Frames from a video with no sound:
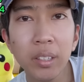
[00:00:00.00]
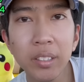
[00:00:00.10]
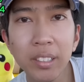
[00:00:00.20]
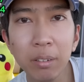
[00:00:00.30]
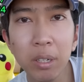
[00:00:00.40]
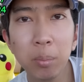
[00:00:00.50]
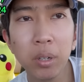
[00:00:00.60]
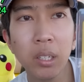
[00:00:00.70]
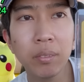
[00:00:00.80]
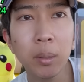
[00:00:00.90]
This is a
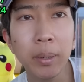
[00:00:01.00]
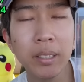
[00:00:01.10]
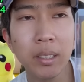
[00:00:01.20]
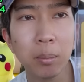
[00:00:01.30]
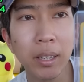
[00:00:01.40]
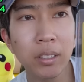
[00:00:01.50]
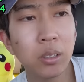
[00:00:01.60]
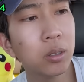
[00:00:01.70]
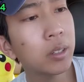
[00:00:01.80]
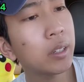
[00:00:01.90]
reprint of the base set
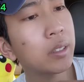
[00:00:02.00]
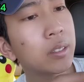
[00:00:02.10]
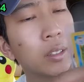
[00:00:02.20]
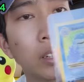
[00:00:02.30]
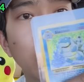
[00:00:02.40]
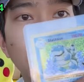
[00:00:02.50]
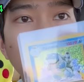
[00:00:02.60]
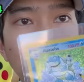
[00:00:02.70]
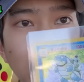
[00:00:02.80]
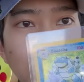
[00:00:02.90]
Blastoise.
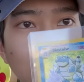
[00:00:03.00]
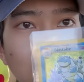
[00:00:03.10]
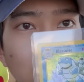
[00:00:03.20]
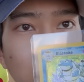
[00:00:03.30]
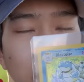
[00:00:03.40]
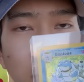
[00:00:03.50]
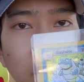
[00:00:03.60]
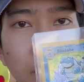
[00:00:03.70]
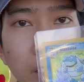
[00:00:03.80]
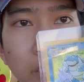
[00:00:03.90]
It has that logo right there,
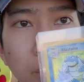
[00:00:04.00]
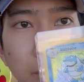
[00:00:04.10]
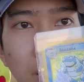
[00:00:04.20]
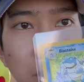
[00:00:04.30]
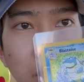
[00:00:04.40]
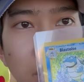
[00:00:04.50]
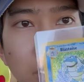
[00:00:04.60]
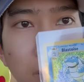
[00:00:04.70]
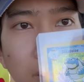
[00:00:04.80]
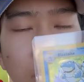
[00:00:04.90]
I think it's from
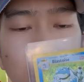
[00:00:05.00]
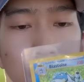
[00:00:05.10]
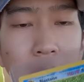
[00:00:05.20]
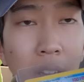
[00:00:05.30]
Celebrations.